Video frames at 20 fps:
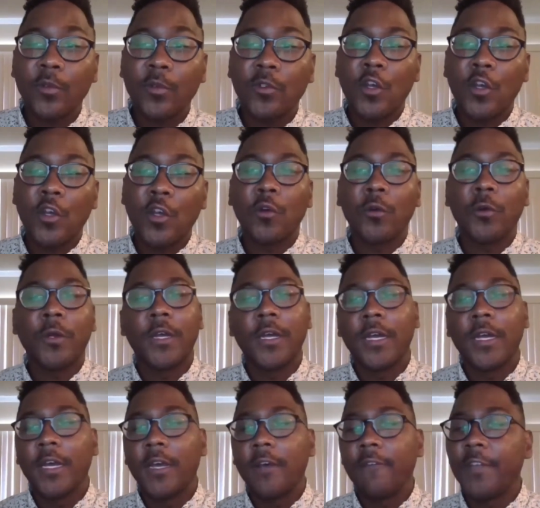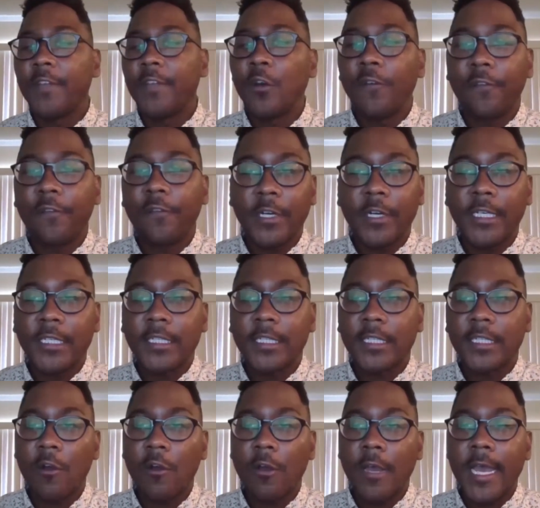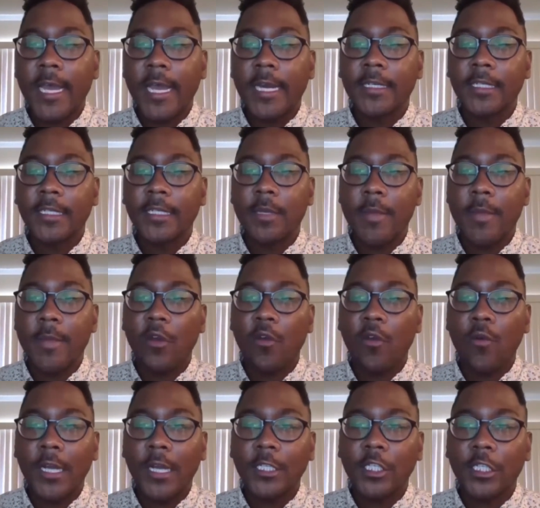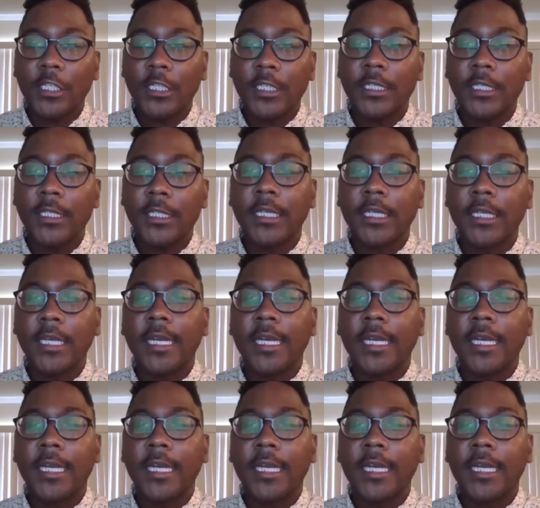So feel free to go ahead and submit questions.